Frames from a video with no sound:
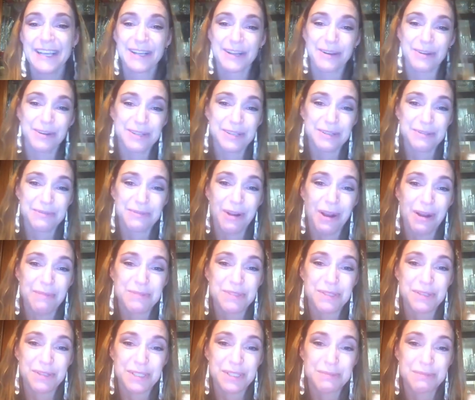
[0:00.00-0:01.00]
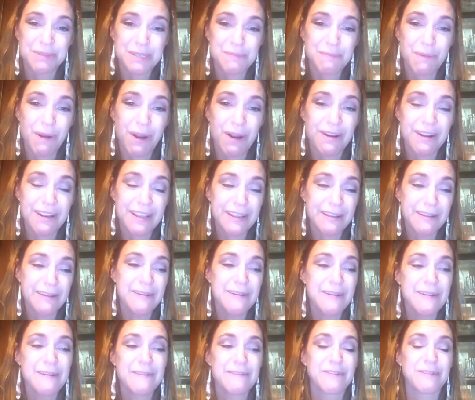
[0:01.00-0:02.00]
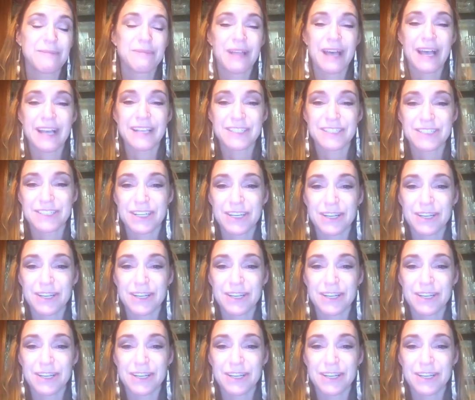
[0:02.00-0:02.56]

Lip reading: going to Rob's Christmas party from last